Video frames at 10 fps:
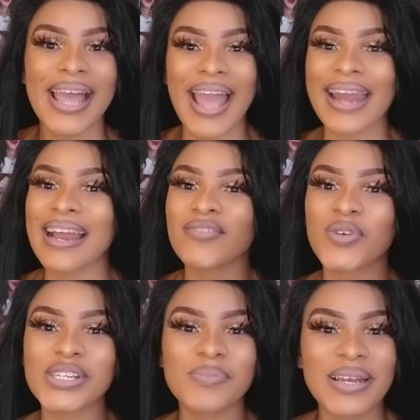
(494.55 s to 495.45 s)
And
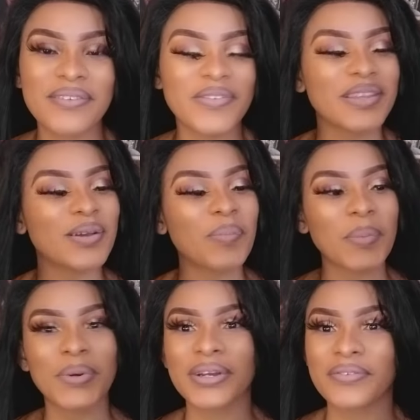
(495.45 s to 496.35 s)
I've watched many video
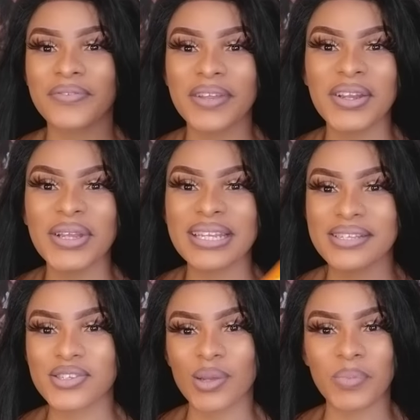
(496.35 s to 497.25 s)
people revealing it.
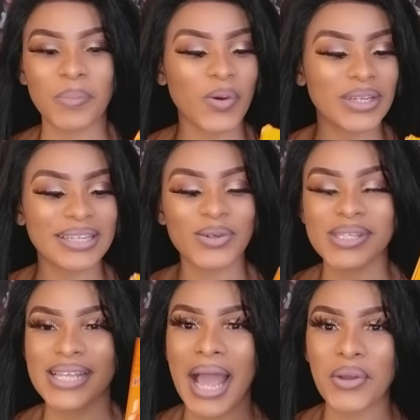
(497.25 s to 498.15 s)
Some people, they don't
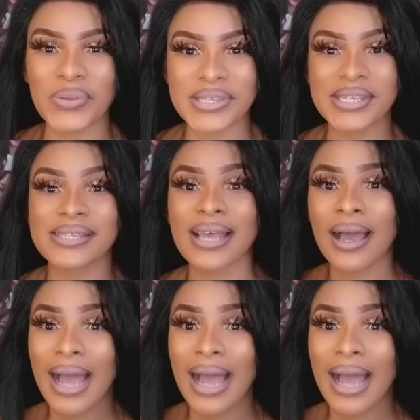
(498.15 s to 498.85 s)
say how it is.